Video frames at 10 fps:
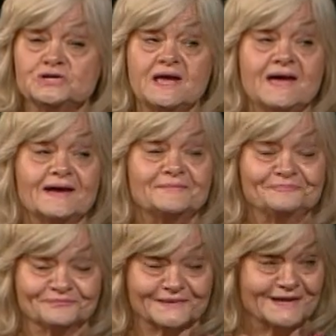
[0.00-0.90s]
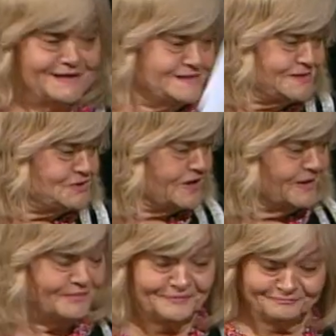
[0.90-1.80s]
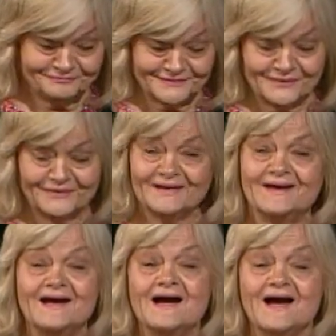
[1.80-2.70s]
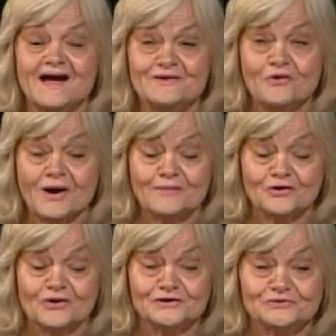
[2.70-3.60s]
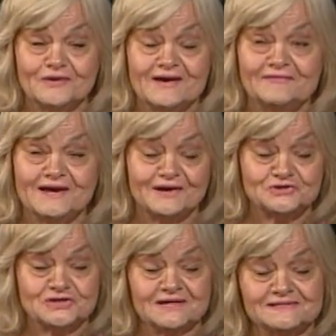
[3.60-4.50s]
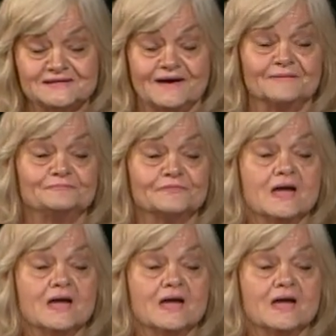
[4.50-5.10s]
had, ladies and gentlemen. Okay, I know I'm going to. I haven't had a chance yet.